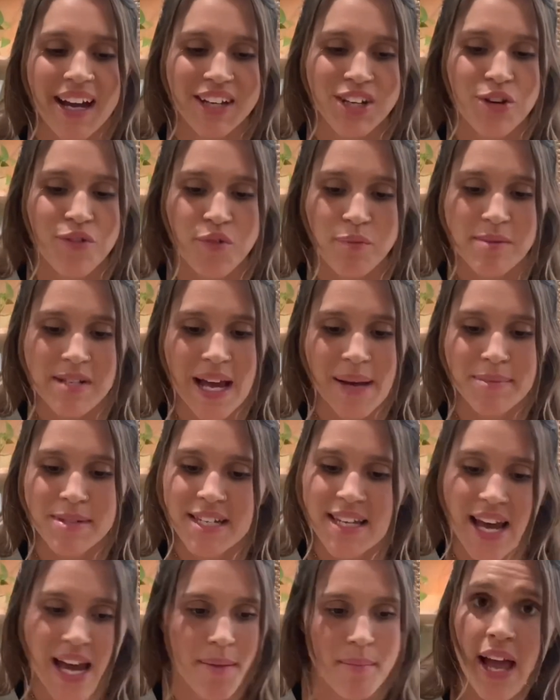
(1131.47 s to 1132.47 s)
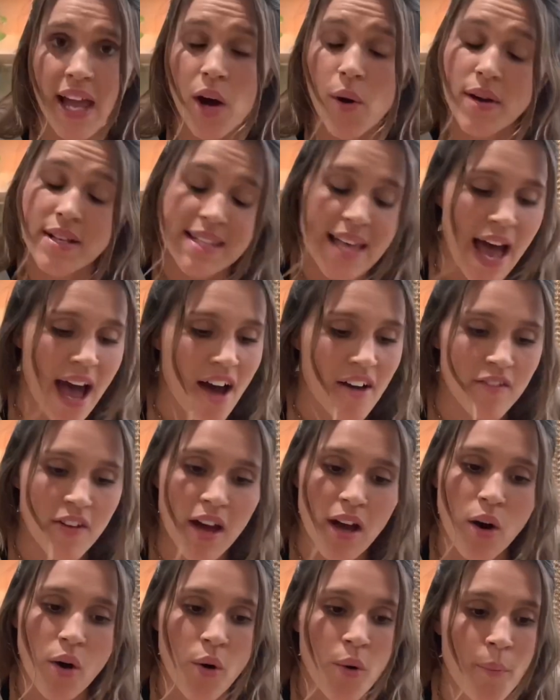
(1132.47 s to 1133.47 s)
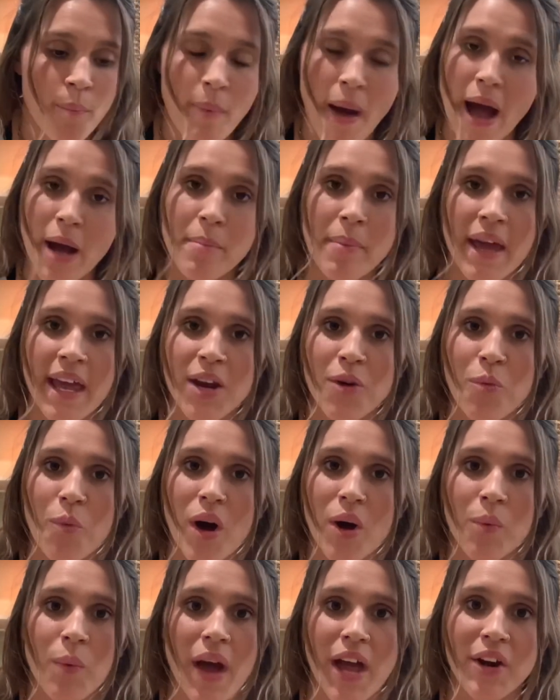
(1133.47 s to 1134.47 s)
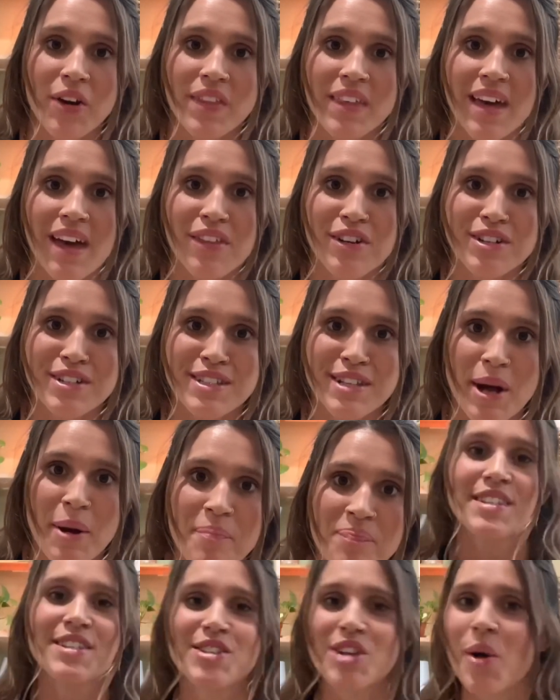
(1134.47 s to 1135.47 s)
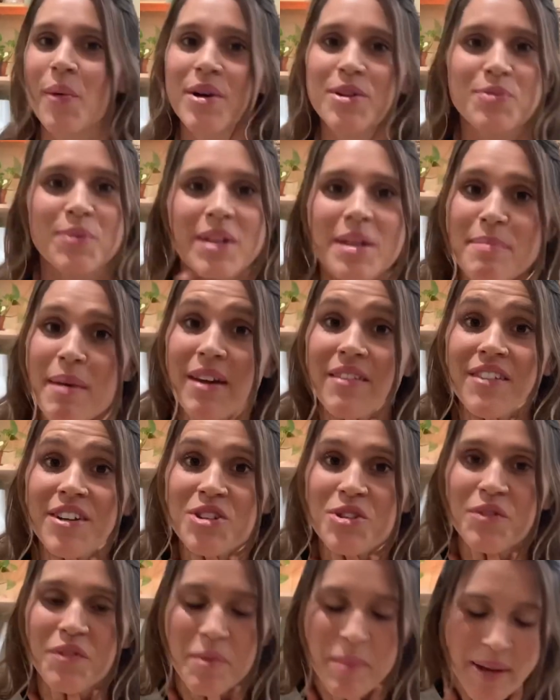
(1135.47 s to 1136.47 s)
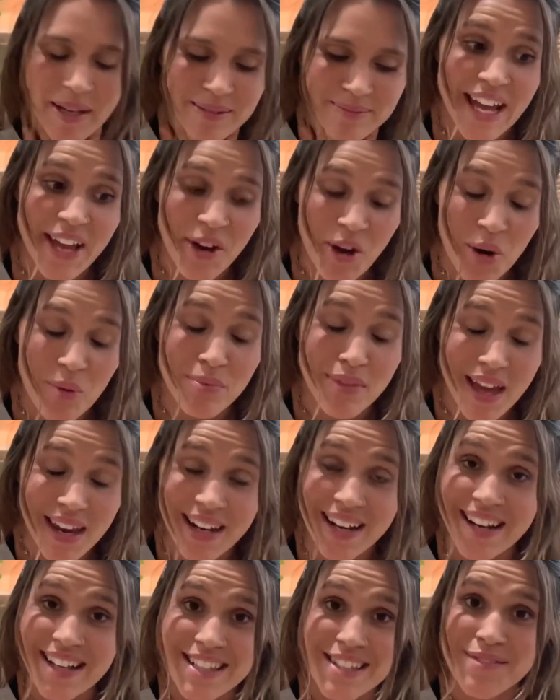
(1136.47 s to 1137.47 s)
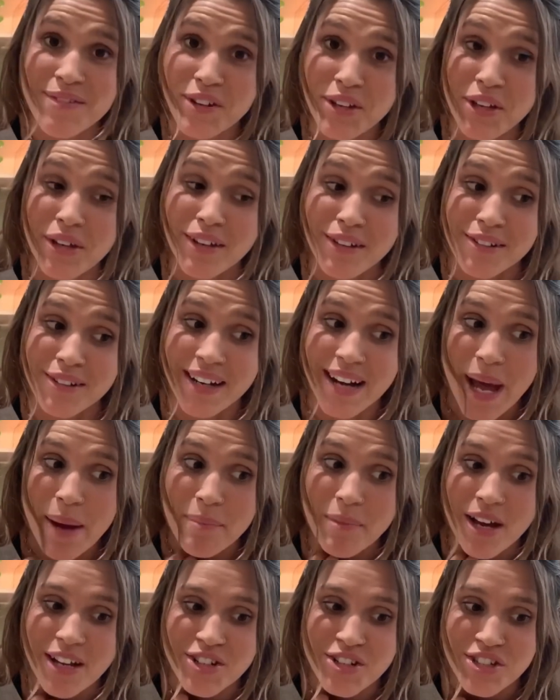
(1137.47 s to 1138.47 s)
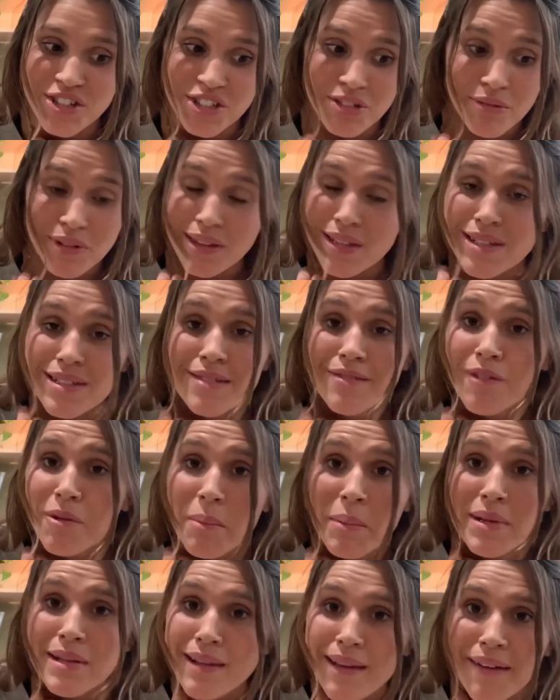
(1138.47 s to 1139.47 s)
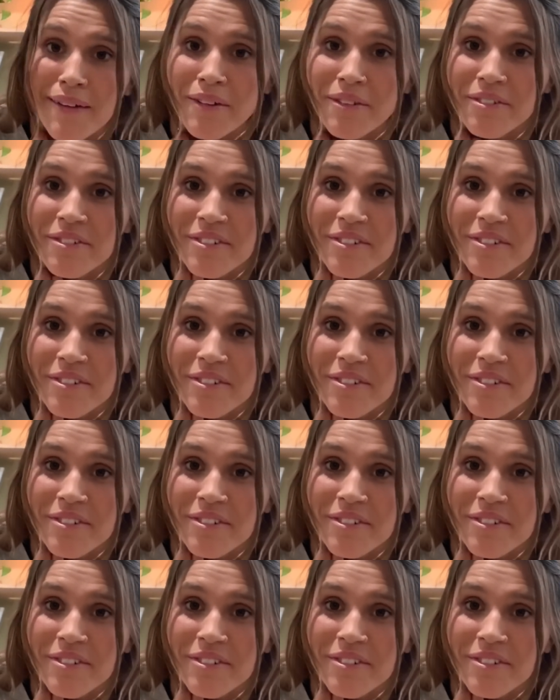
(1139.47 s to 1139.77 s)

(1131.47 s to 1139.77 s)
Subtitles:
I know from time to time, I always have back pain one way or the other, so this is always really beneficial for me. I hope that it is for you and I'm not just doing this for myself.